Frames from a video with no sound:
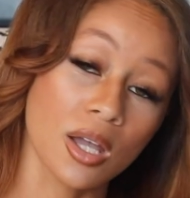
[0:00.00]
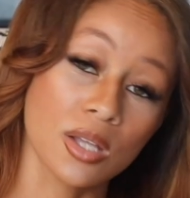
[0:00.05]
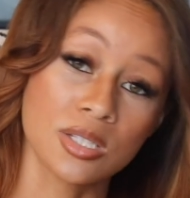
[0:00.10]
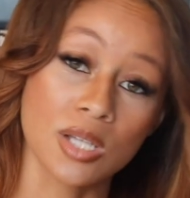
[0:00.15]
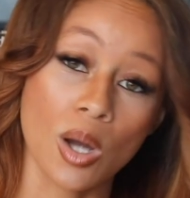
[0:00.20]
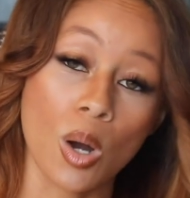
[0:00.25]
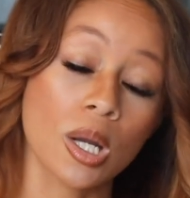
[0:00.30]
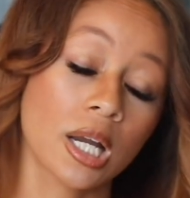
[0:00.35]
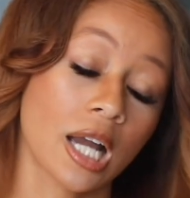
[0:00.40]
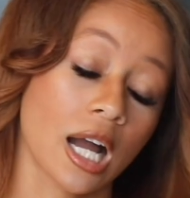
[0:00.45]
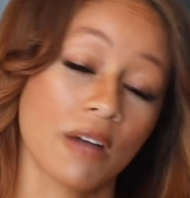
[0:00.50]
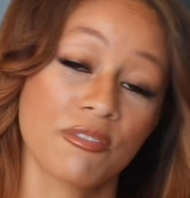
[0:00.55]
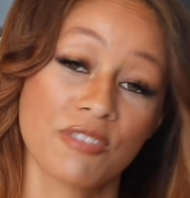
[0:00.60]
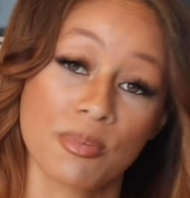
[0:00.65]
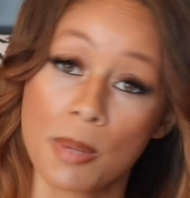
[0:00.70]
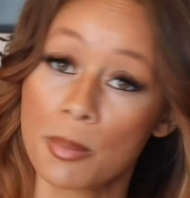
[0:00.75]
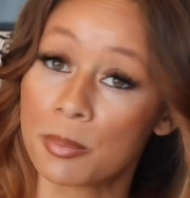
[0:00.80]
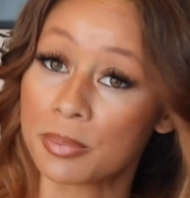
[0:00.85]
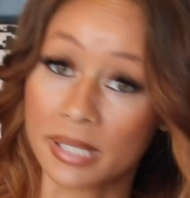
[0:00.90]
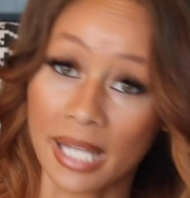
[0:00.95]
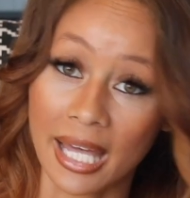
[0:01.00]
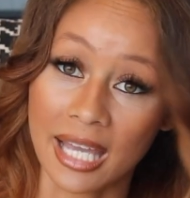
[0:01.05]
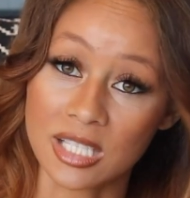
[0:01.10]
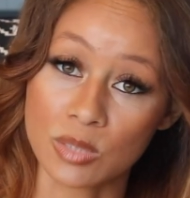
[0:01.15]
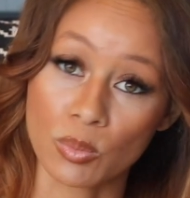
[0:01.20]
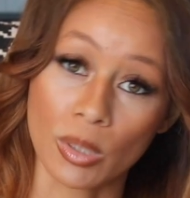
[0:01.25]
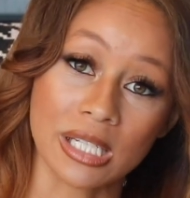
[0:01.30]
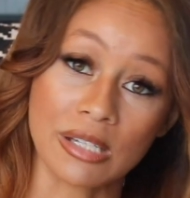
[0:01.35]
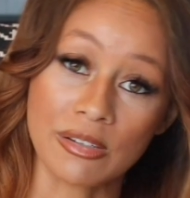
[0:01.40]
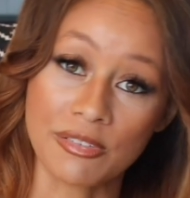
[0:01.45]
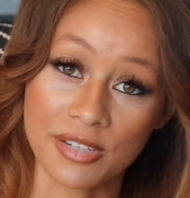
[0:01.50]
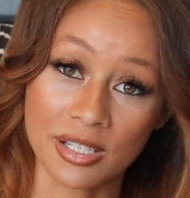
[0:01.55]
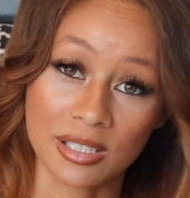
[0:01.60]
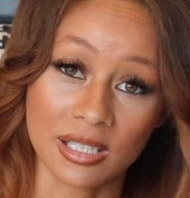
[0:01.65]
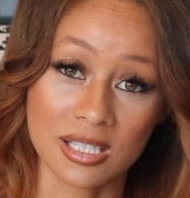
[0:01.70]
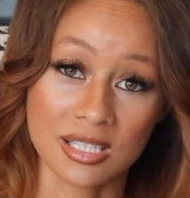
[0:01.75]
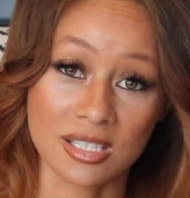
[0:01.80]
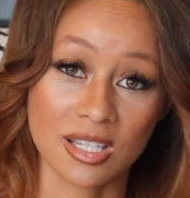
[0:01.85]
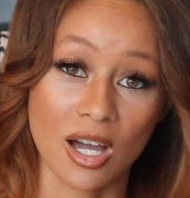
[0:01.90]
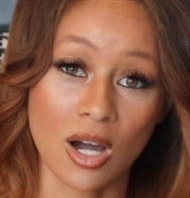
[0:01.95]
Don't come from a place where you feel
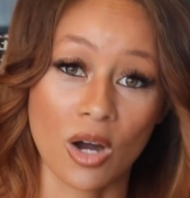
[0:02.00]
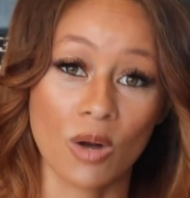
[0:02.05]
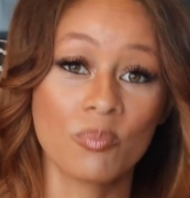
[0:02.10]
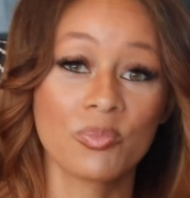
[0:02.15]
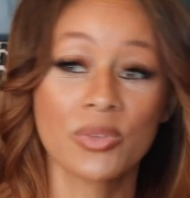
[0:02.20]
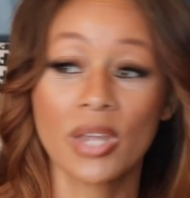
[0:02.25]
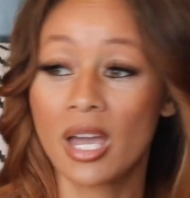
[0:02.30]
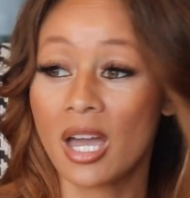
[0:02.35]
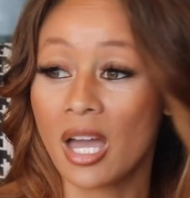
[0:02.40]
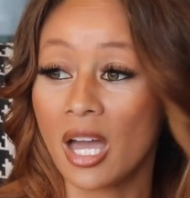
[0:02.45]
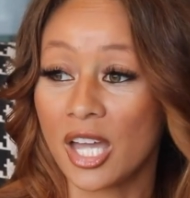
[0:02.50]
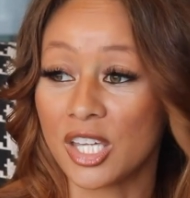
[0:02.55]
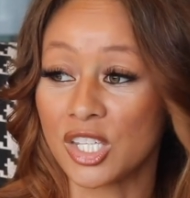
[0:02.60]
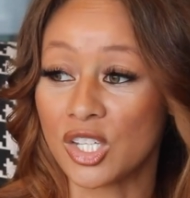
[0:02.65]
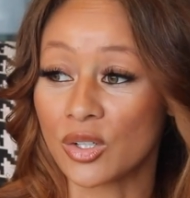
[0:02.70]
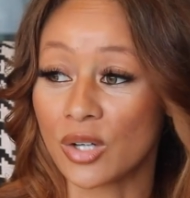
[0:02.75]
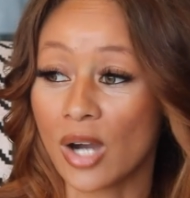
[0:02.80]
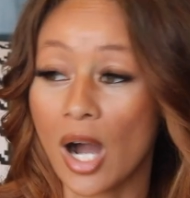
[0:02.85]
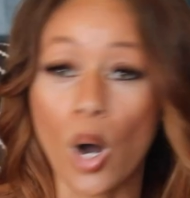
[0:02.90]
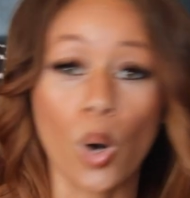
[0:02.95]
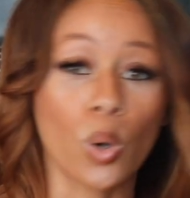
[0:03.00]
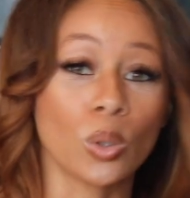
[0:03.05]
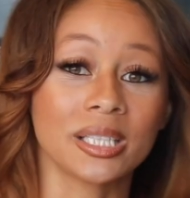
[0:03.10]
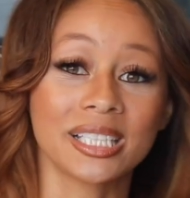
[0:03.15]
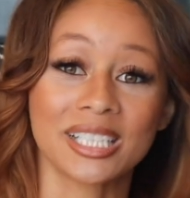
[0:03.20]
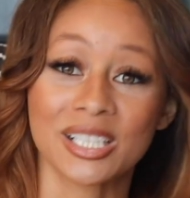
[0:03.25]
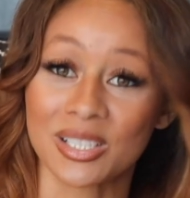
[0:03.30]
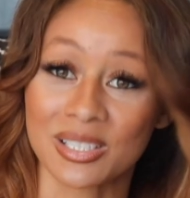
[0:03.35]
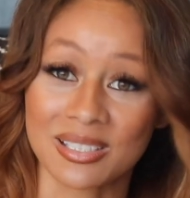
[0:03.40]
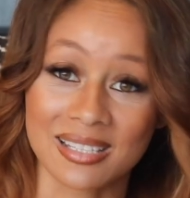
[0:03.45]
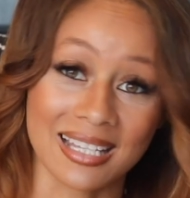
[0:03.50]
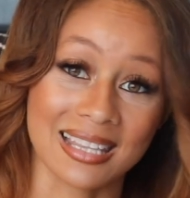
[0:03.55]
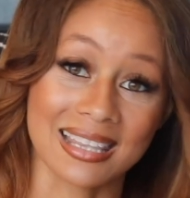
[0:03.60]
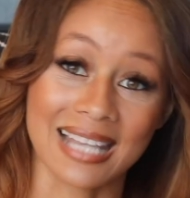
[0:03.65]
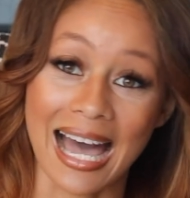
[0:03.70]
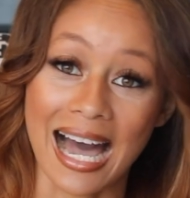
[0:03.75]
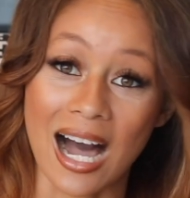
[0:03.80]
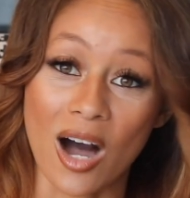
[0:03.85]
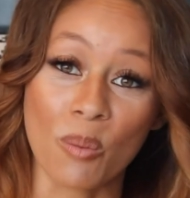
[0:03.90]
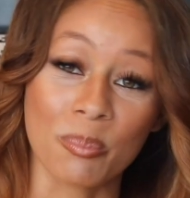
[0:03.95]
as though you're holier than
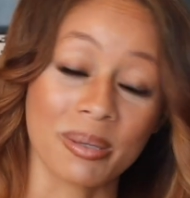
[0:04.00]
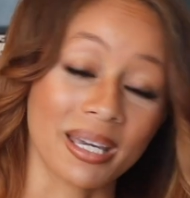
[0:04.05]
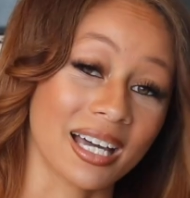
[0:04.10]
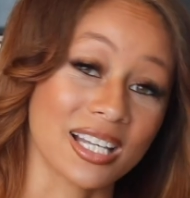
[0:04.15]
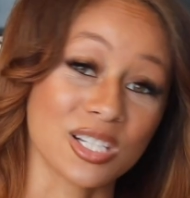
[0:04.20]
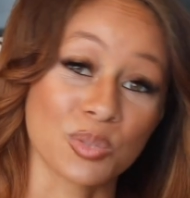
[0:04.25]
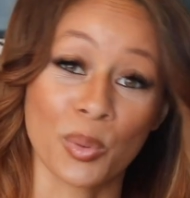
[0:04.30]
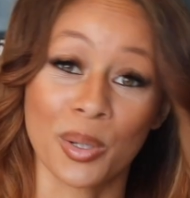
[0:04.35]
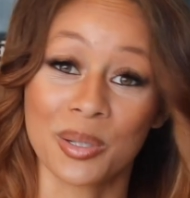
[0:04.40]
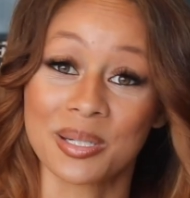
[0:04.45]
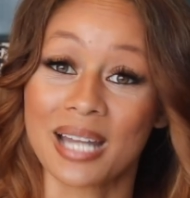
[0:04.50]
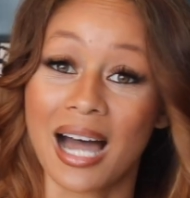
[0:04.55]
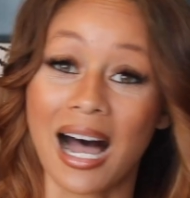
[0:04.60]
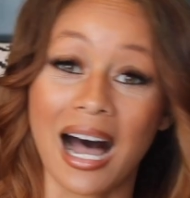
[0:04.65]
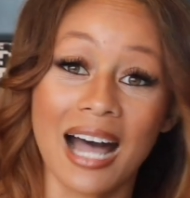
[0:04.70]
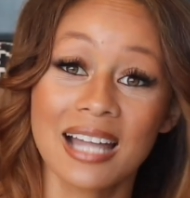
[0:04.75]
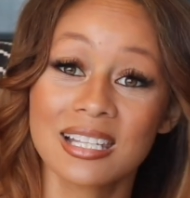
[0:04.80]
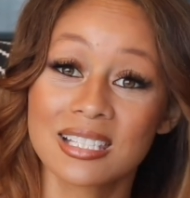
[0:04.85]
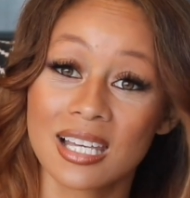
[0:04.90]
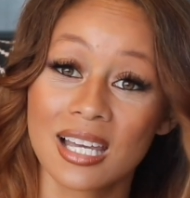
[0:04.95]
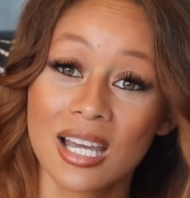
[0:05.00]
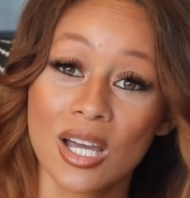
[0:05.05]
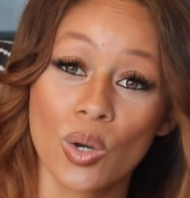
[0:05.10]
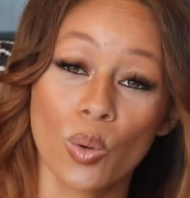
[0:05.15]
thou, because we're not.